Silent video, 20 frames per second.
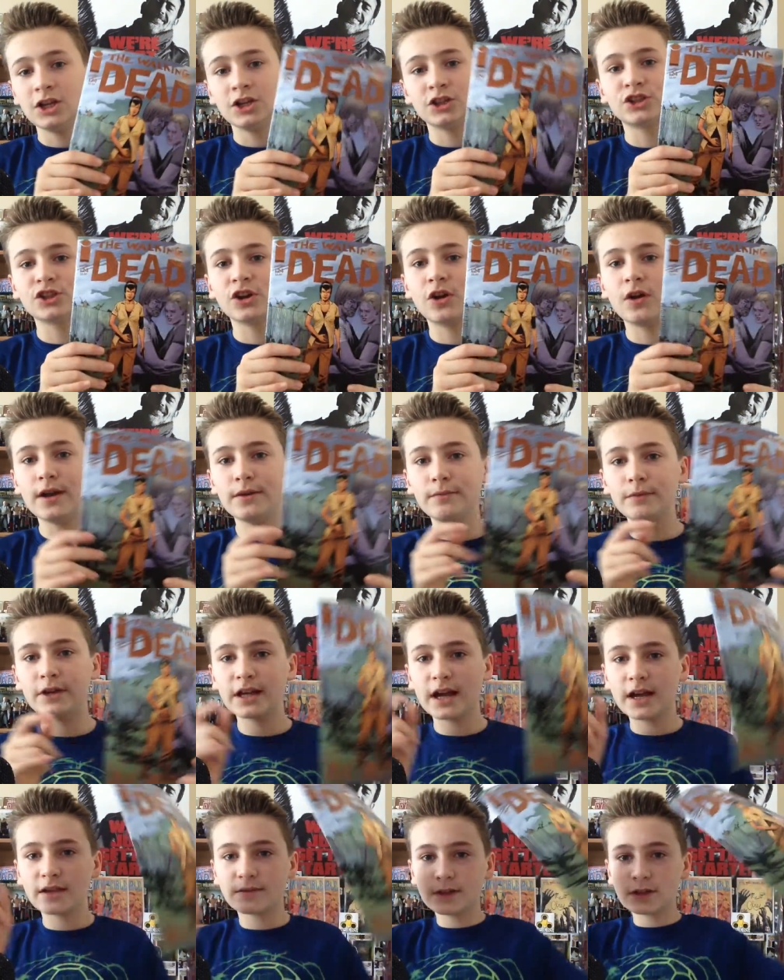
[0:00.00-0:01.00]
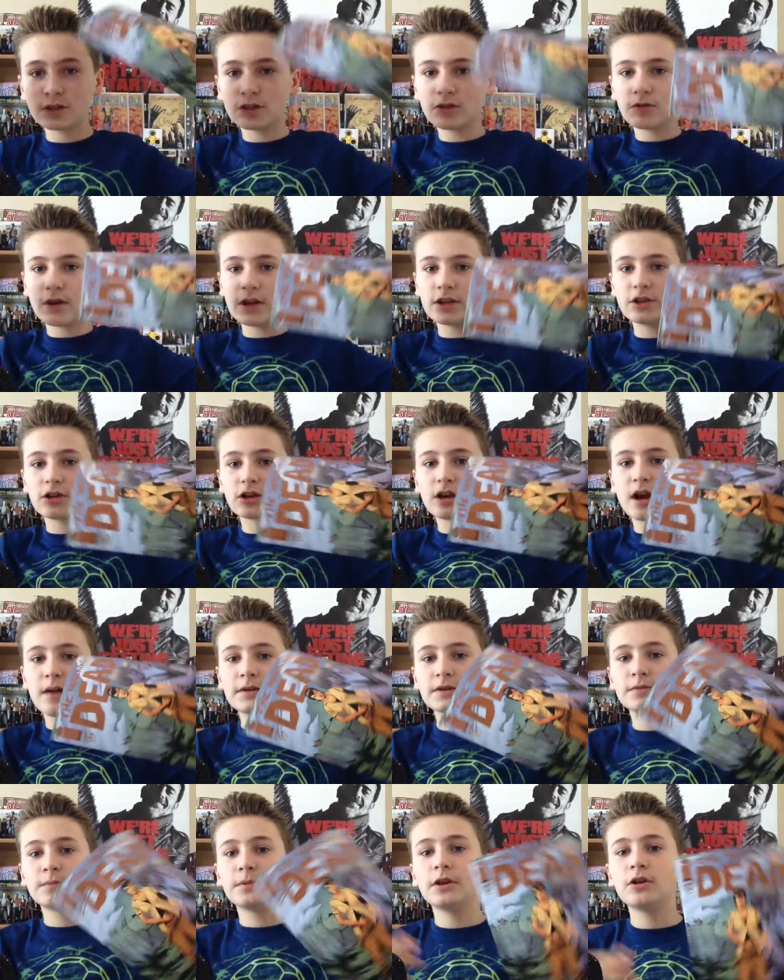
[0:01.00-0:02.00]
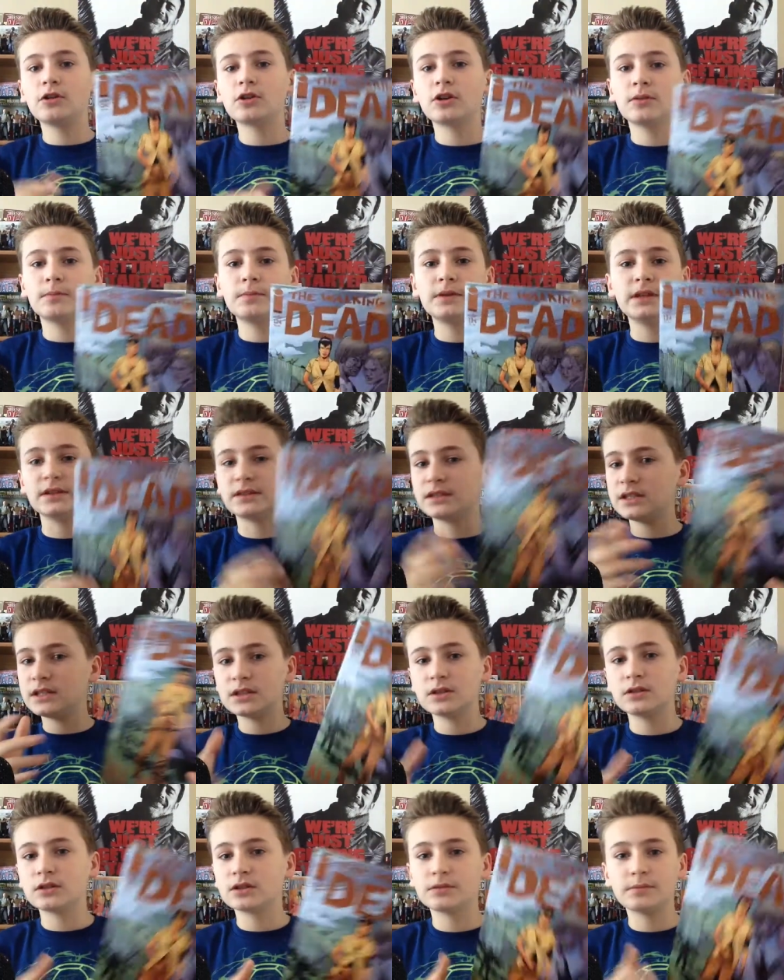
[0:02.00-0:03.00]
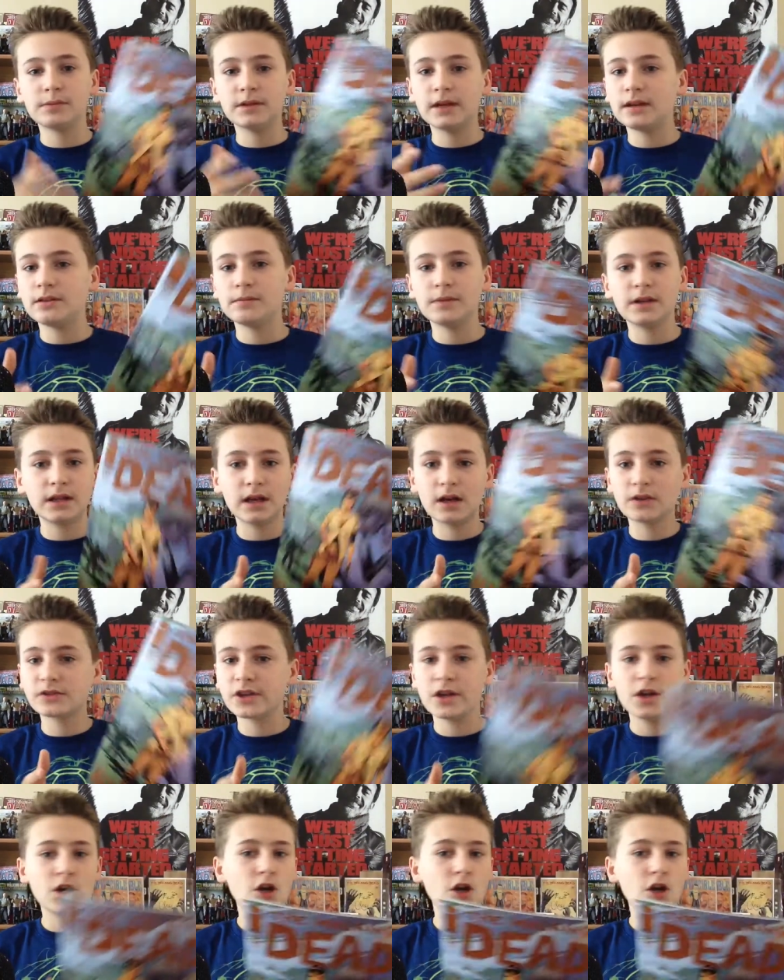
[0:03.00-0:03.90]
So, anyway, guys, make sure to write your comments below. Could it be Ezekiel? Could it be anybody else?